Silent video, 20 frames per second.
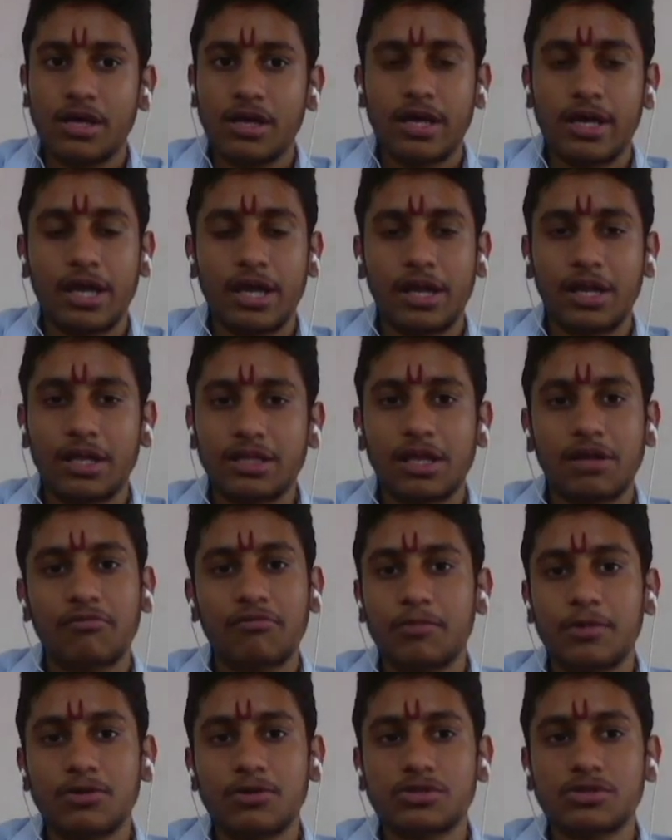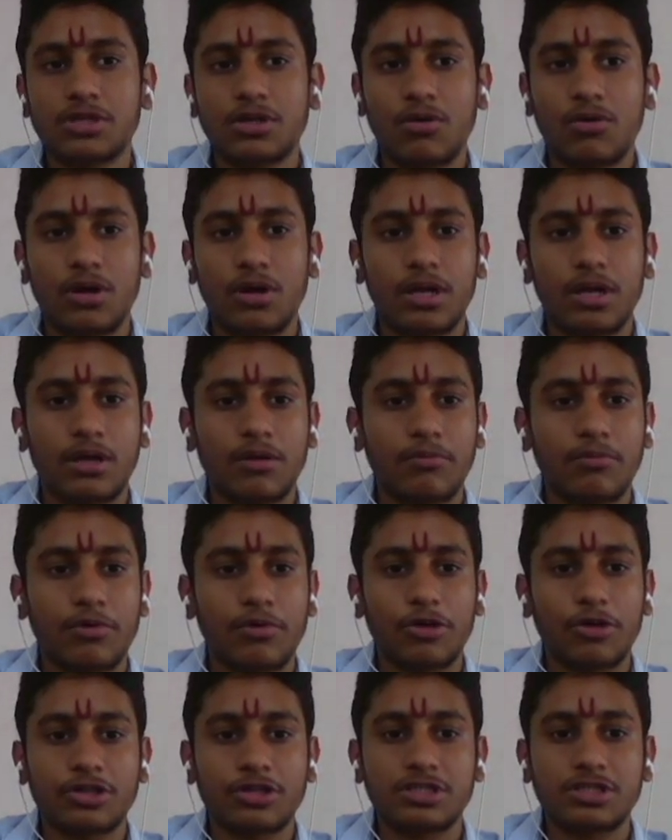Anything will be losing only.
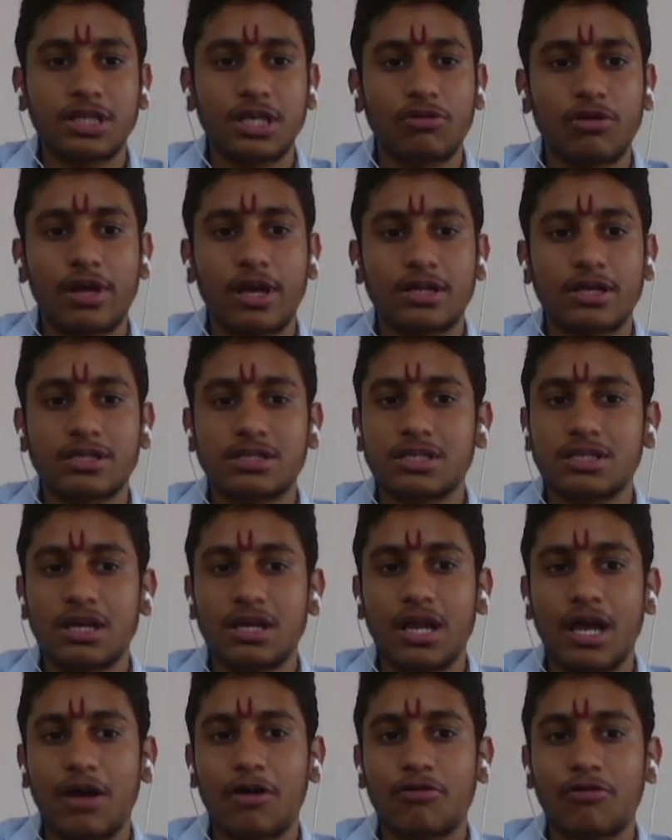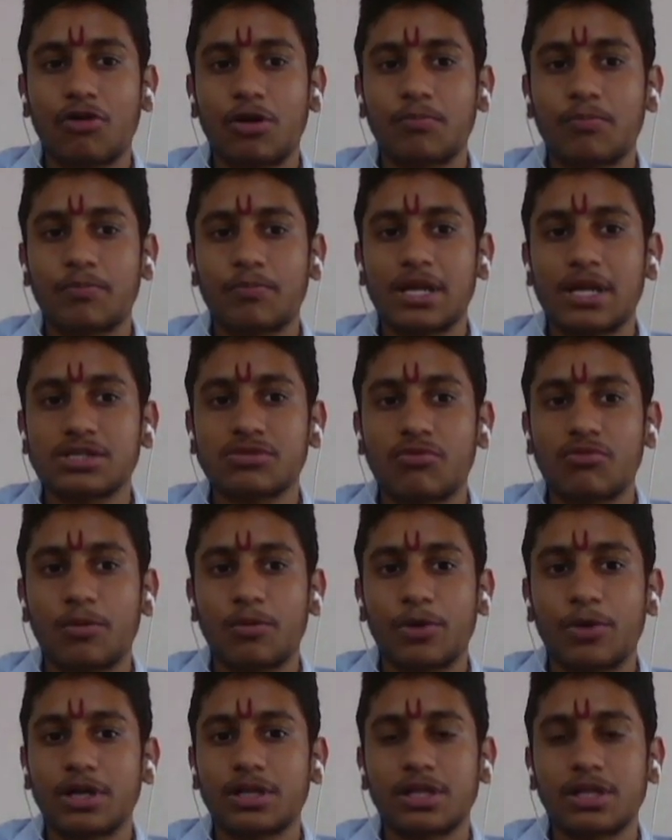We see we can still have one plus
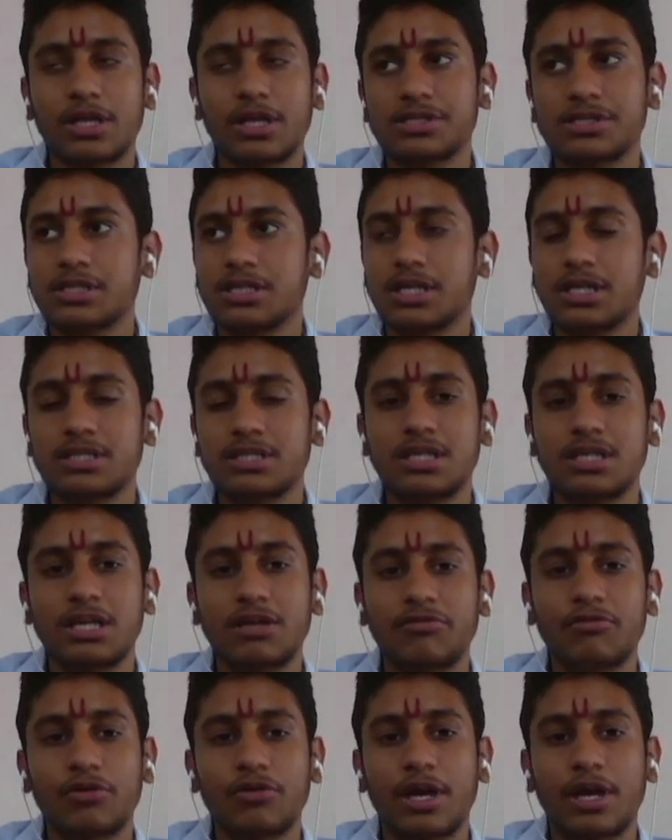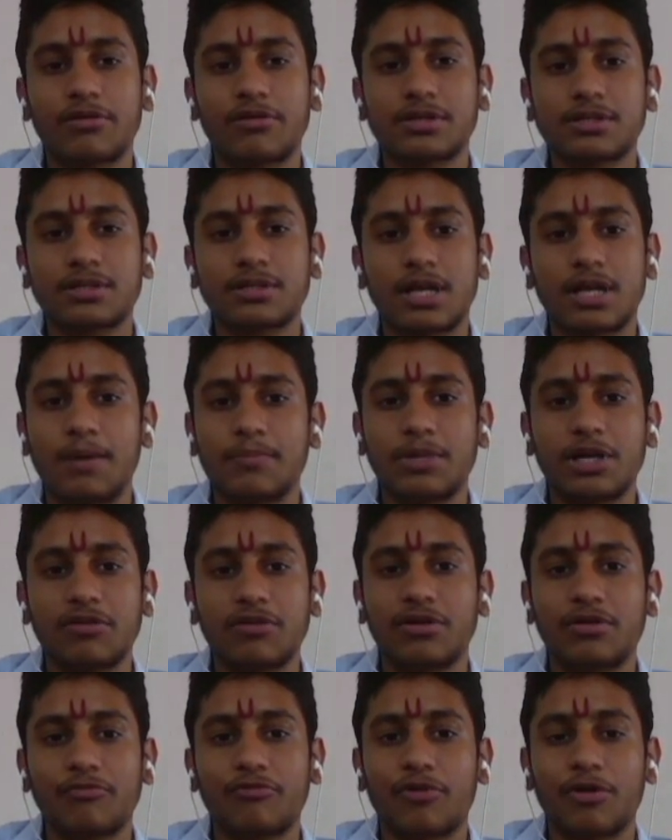1.3 easily. We can completely
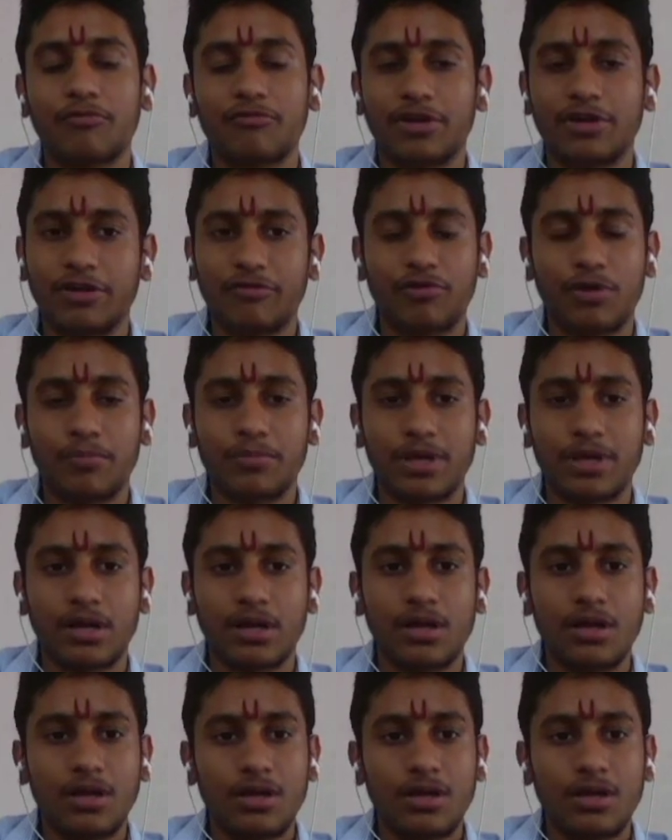win it from here.